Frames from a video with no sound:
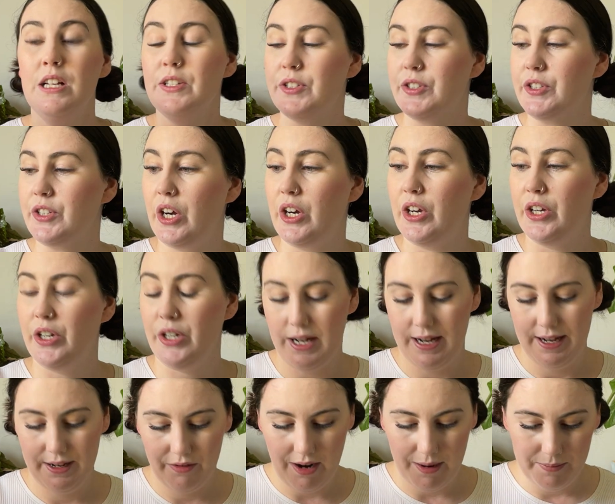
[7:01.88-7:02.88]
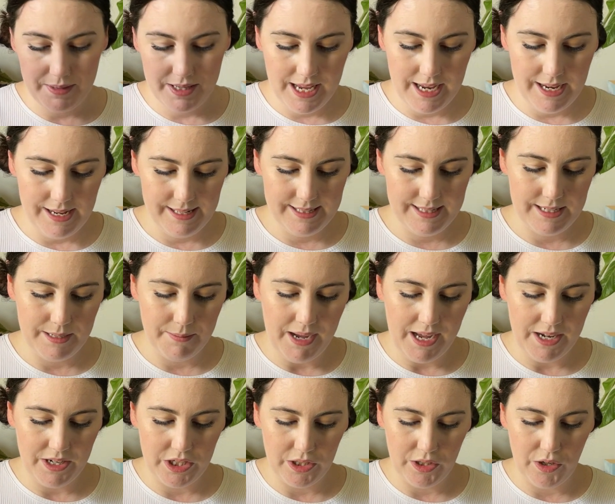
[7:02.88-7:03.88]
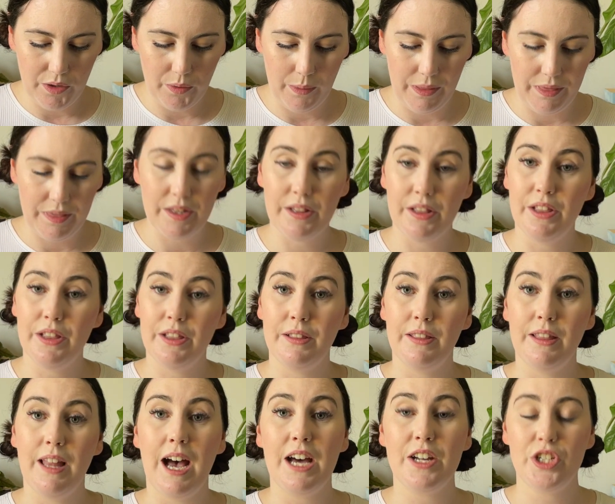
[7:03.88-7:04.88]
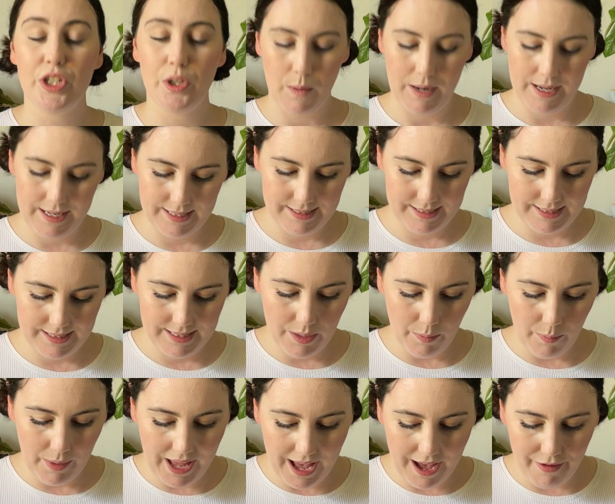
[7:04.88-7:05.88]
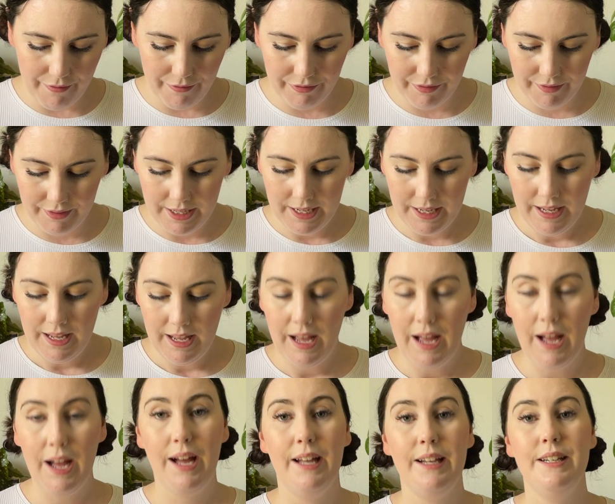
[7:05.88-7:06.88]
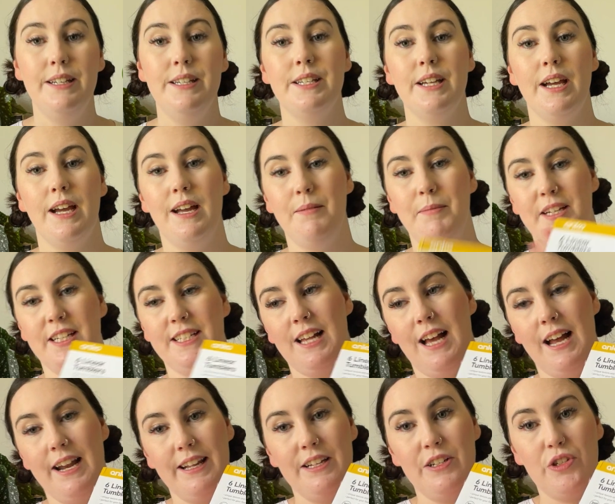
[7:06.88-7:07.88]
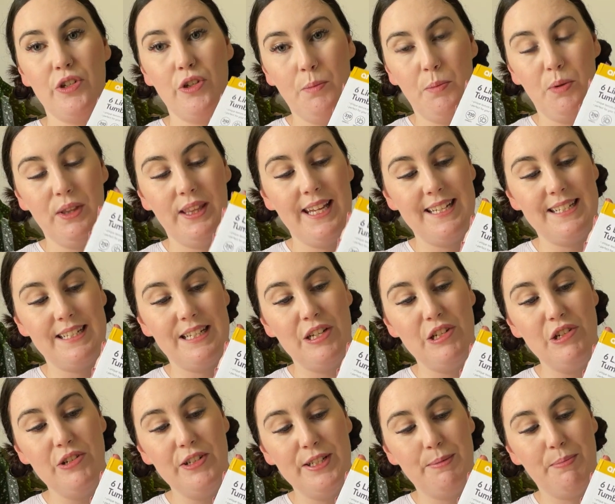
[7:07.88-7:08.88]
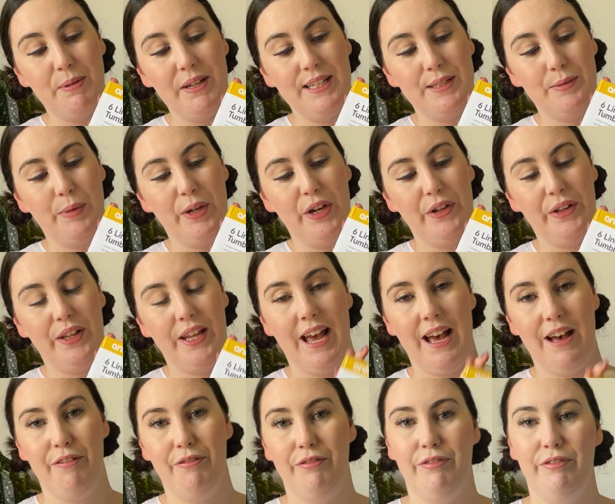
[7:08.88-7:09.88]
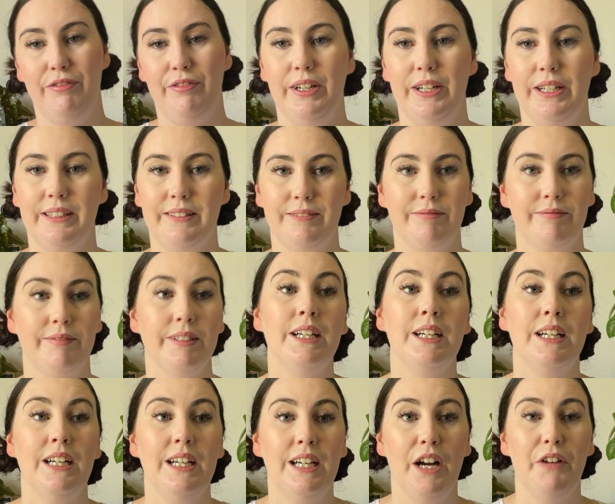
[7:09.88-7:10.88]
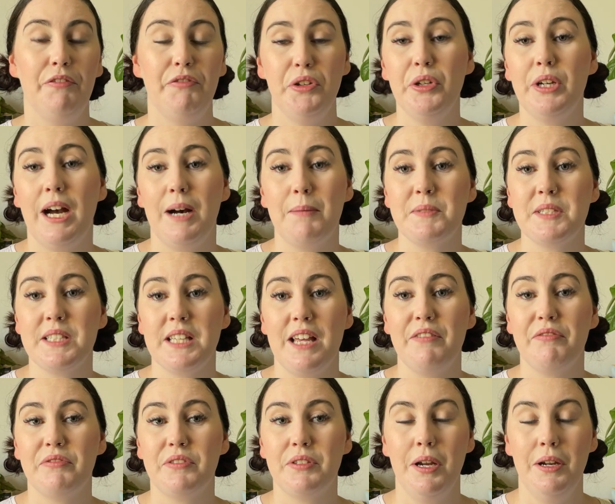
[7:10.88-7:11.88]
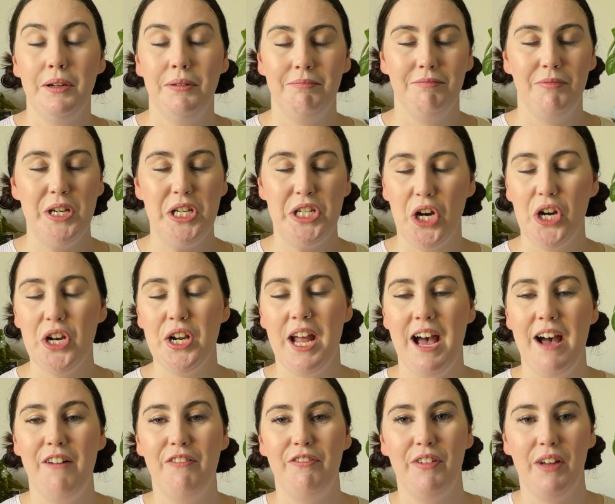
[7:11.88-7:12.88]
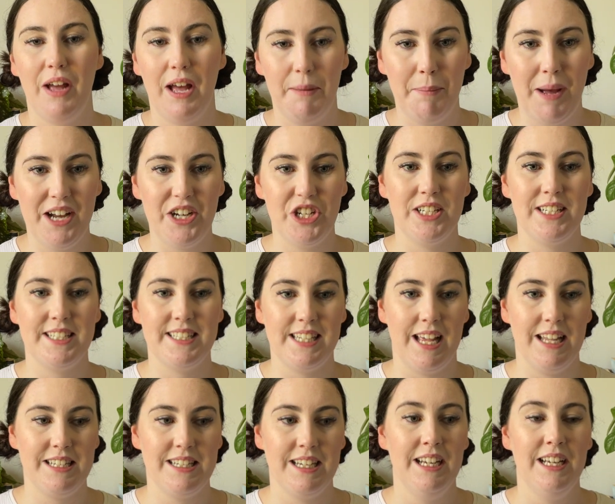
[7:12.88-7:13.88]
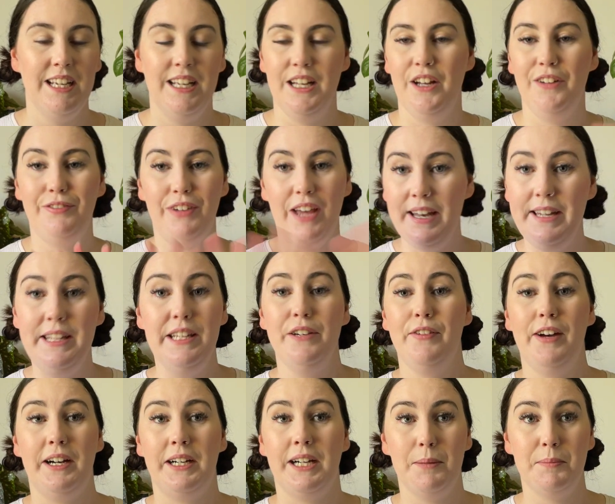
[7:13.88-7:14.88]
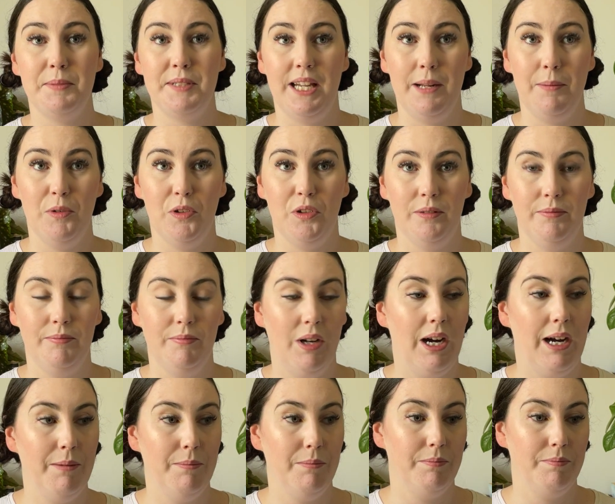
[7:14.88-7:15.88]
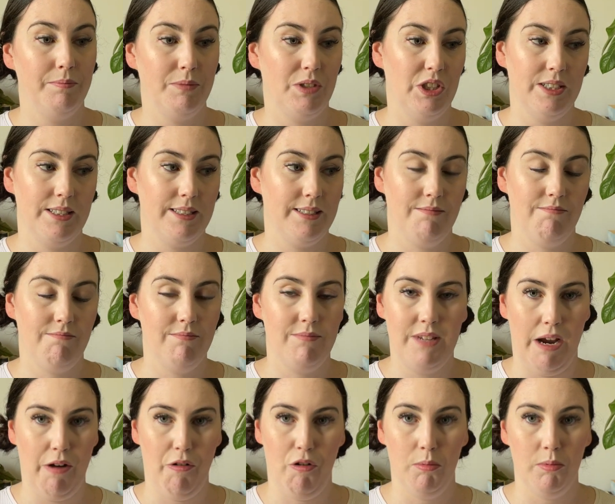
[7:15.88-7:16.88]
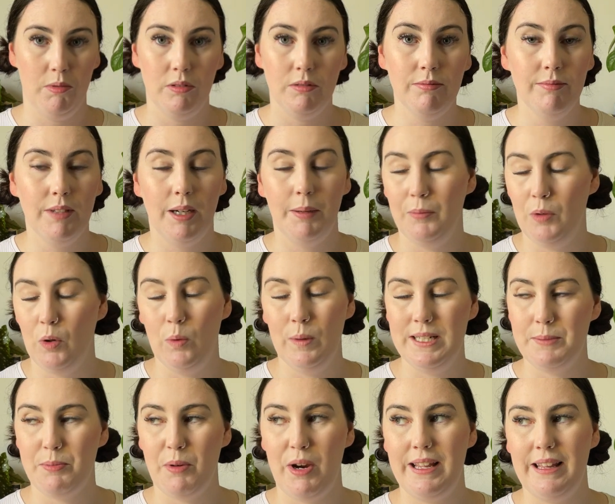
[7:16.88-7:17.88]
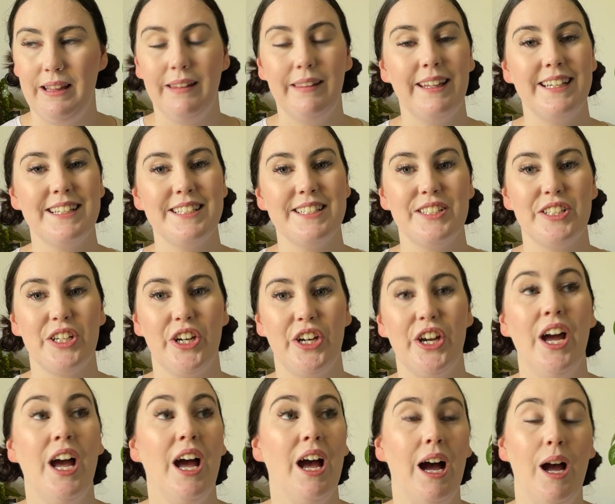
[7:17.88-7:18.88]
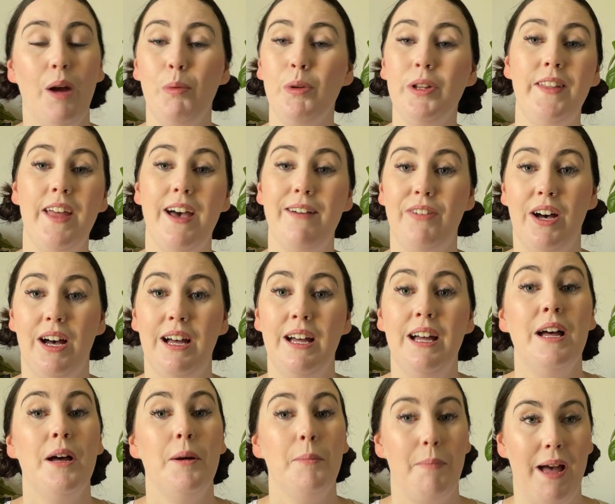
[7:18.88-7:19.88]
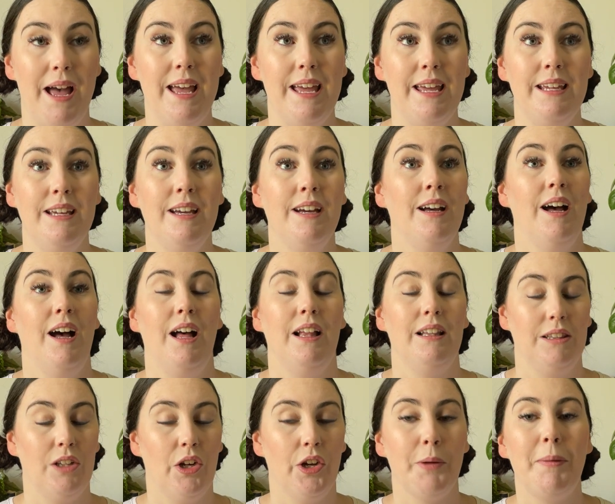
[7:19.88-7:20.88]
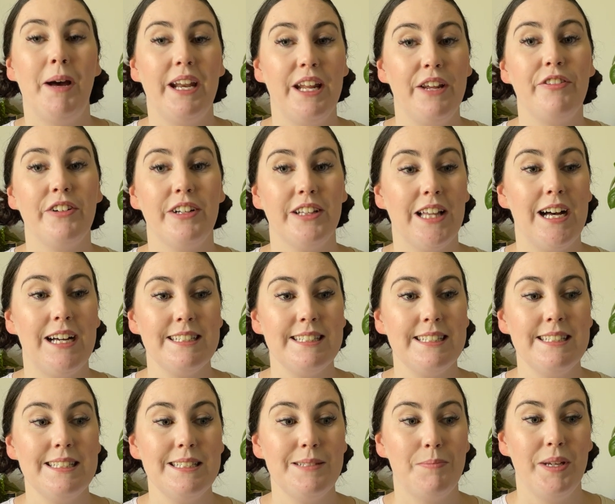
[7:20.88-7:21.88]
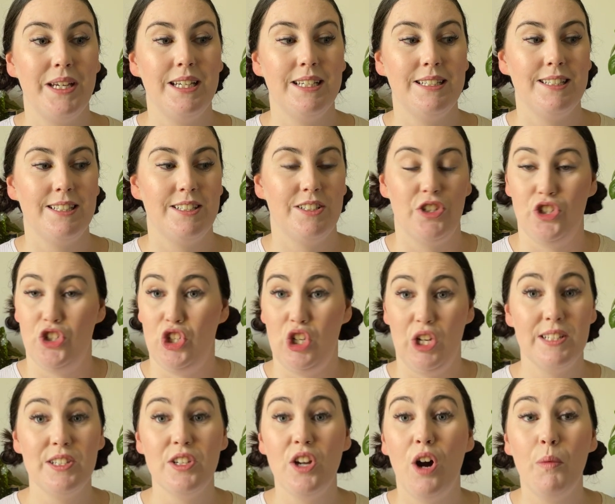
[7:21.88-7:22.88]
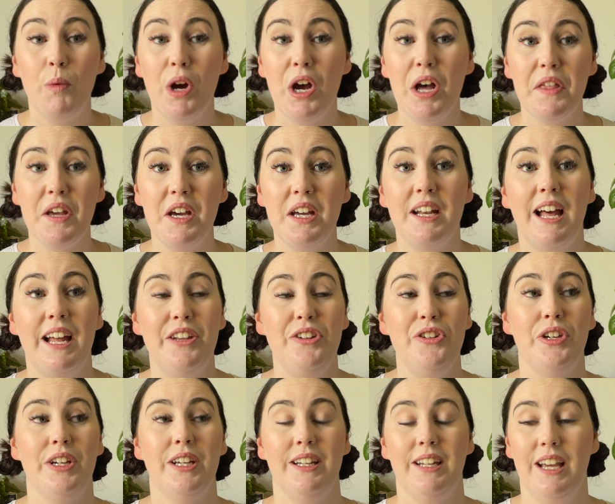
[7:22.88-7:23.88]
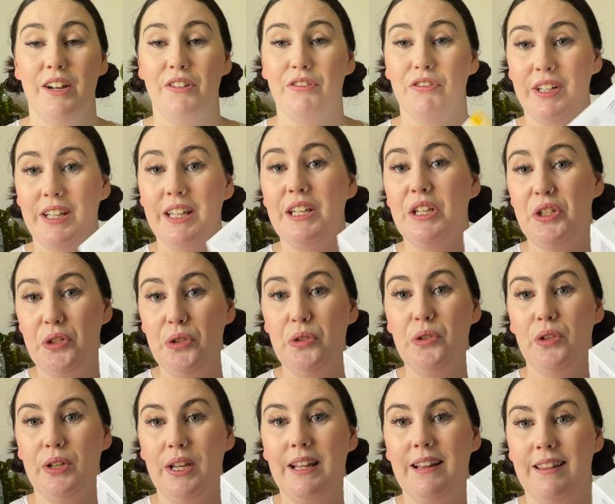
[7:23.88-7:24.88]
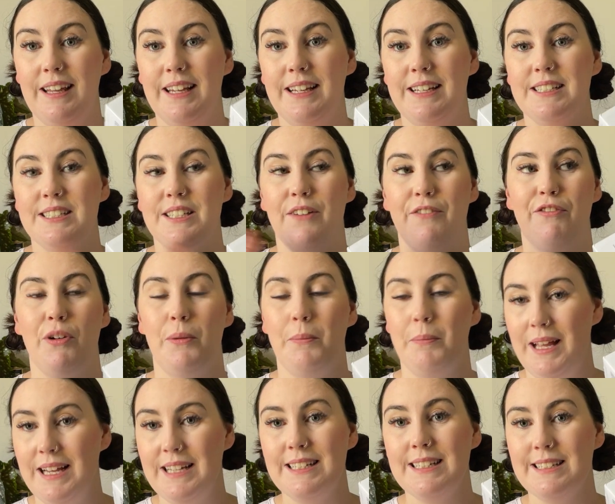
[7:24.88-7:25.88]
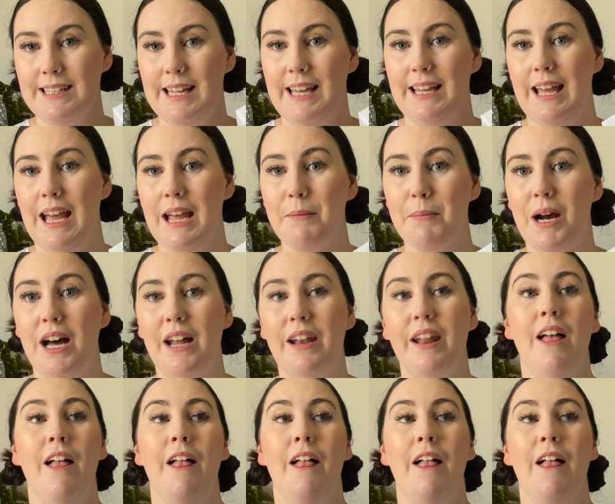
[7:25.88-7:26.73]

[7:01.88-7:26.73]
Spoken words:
so I grabbed these to match along with the larger ones that we have, and I'm excited to put these to use because we only have a few cups left. We don't have a matching set of any of our cups anymore. I'm just terrible. I'm always breaking things, so I will never pay a lot of money for glasses because it's just not worth it, and you can get really cute looking things from places like Kmart